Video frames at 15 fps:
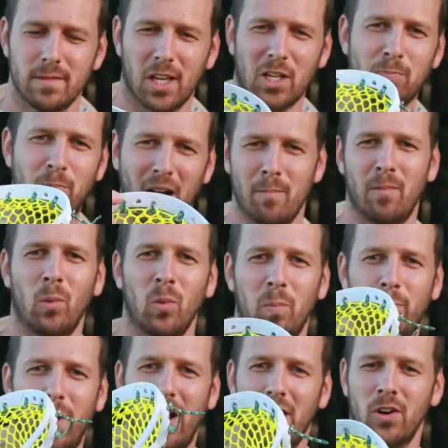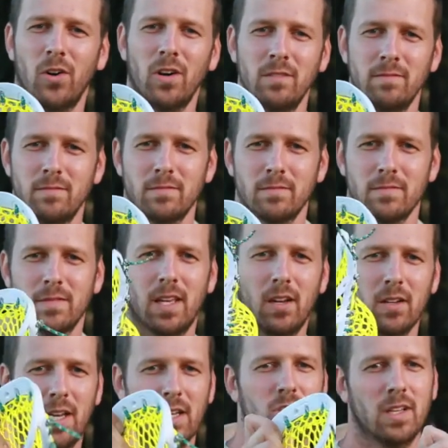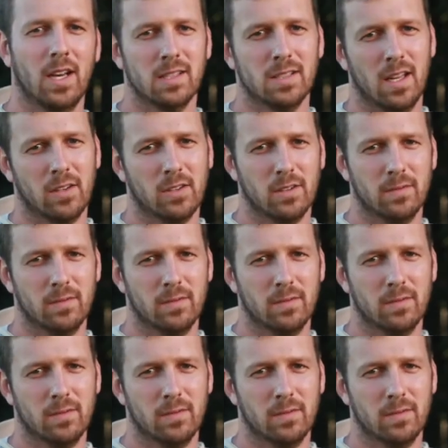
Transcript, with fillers: Experiment with paracord. I'll catch you guys next